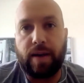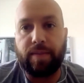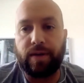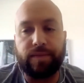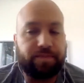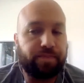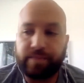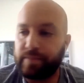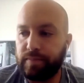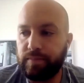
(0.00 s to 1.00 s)
I mean,
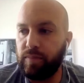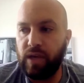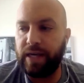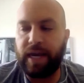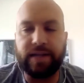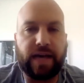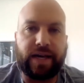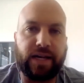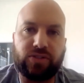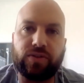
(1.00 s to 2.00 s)
I
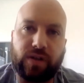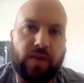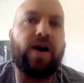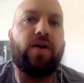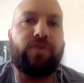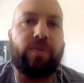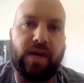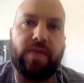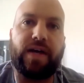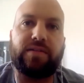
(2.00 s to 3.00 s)
can't stress enough how, to
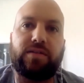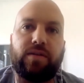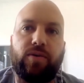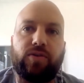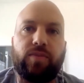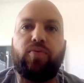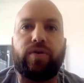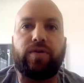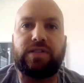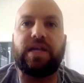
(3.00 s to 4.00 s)
me, that's the most
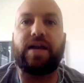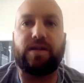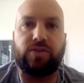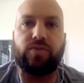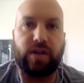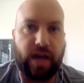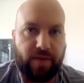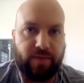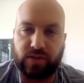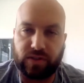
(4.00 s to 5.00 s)
important status you can
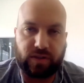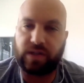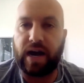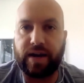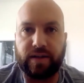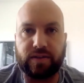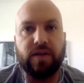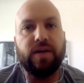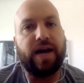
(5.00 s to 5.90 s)
have, is just the kindness.